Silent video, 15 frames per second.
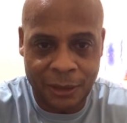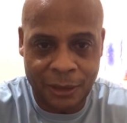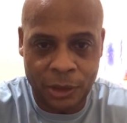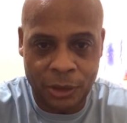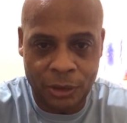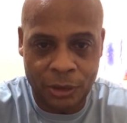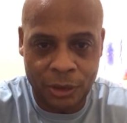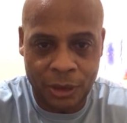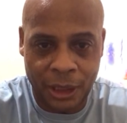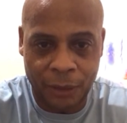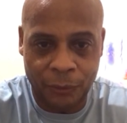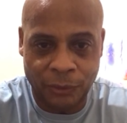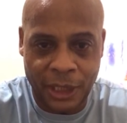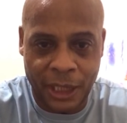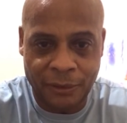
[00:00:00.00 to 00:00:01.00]
when
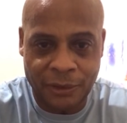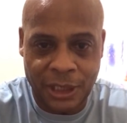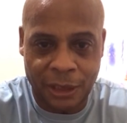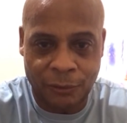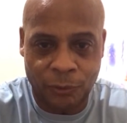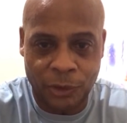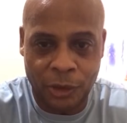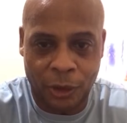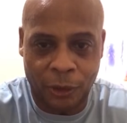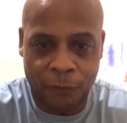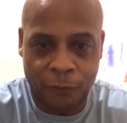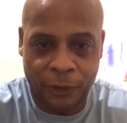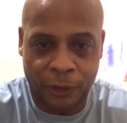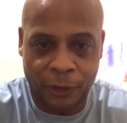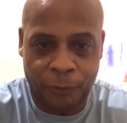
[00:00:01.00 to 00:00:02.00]
England Davis says, when you
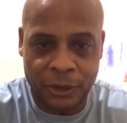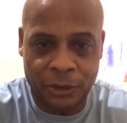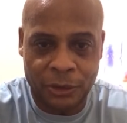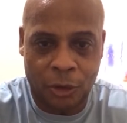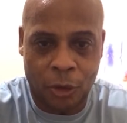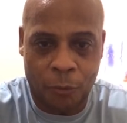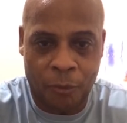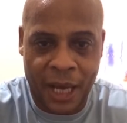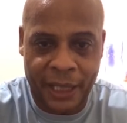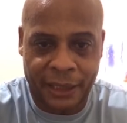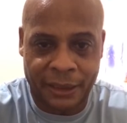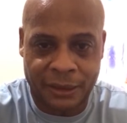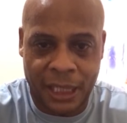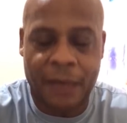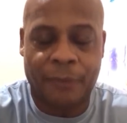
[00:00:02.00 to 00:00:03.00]
go to the Philippines, you go
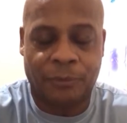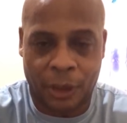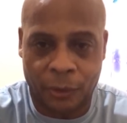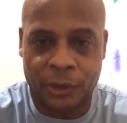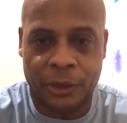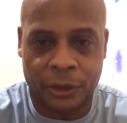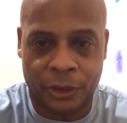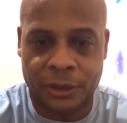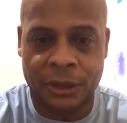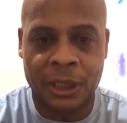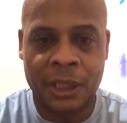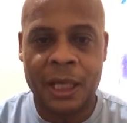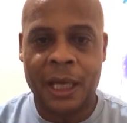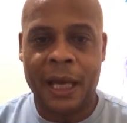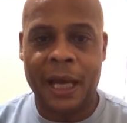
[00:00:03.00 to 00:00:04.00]
back in time 30
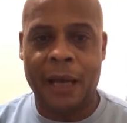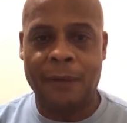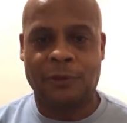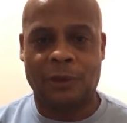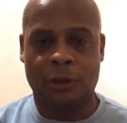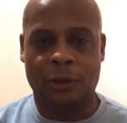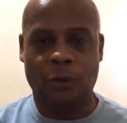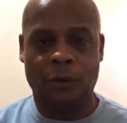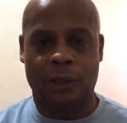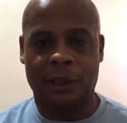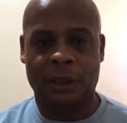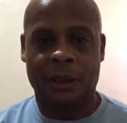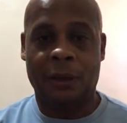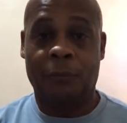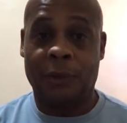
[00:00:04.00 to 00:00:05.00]
years.
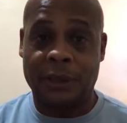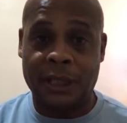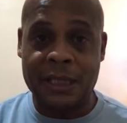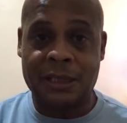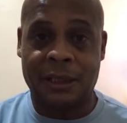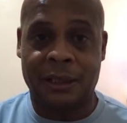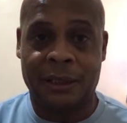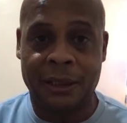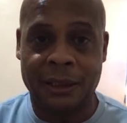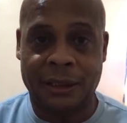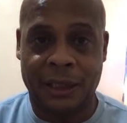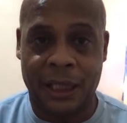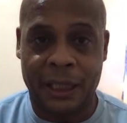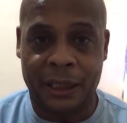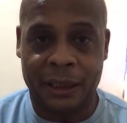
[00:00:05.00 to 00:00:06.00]
Absolutely. But that's a
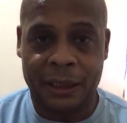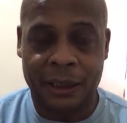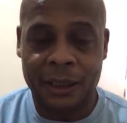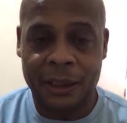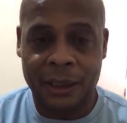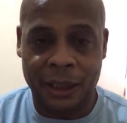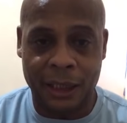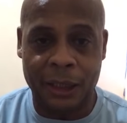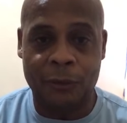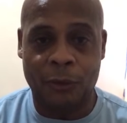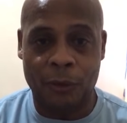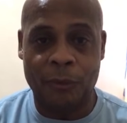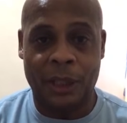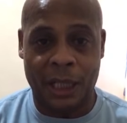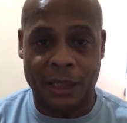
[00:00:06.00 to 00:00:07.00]
good thing,
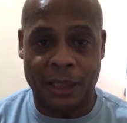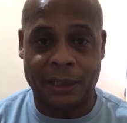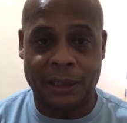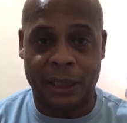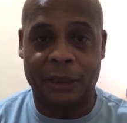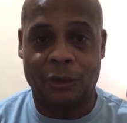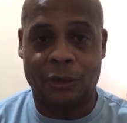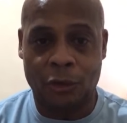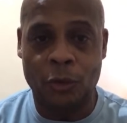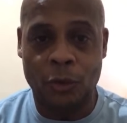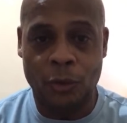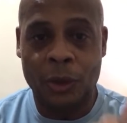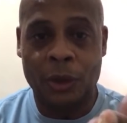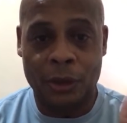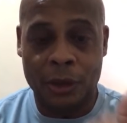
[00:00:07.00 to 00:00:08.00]
Ingram, and I think
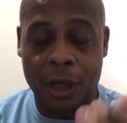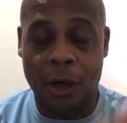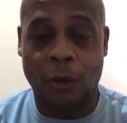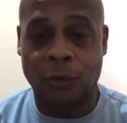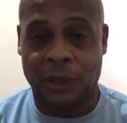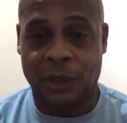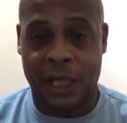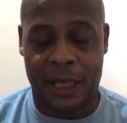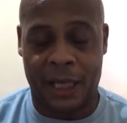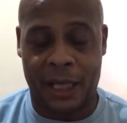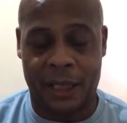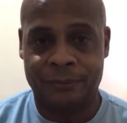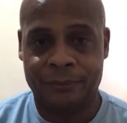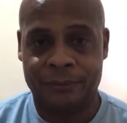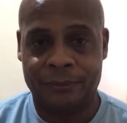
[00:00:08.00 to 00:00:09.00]
you know that.
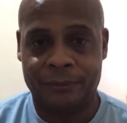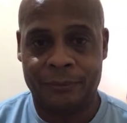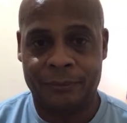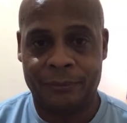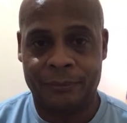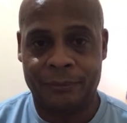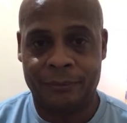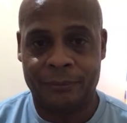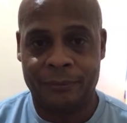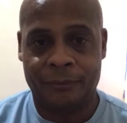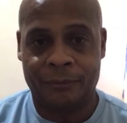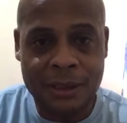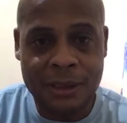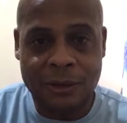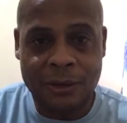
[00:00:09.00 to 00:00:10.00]
This
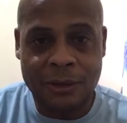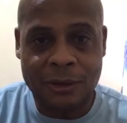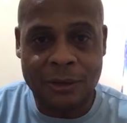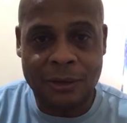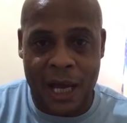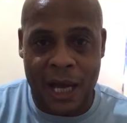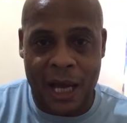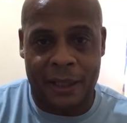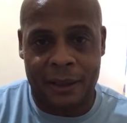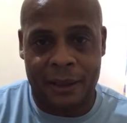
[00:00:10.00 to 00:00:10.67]
is a throwback.